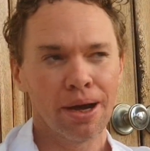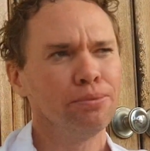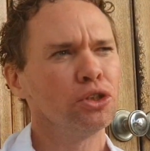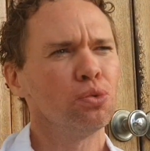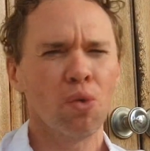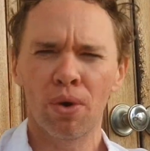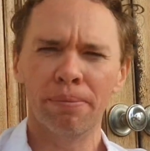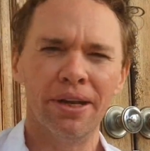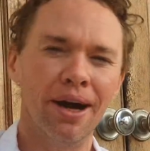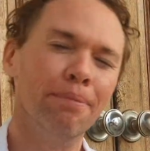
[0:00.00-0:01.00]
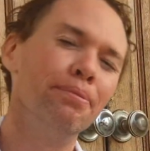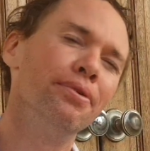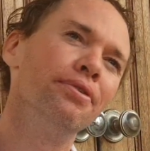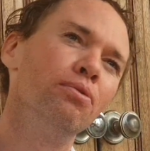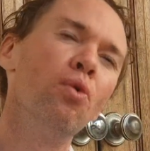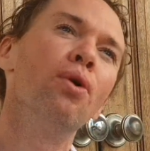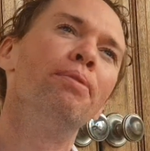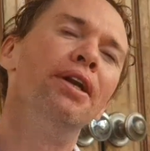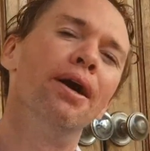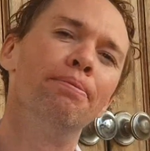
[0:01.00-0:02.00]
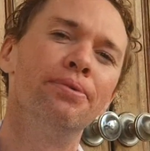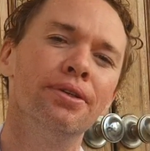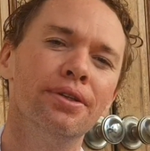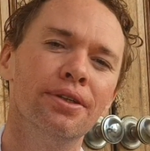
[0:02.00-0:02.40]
I'm just warming up. Warming up.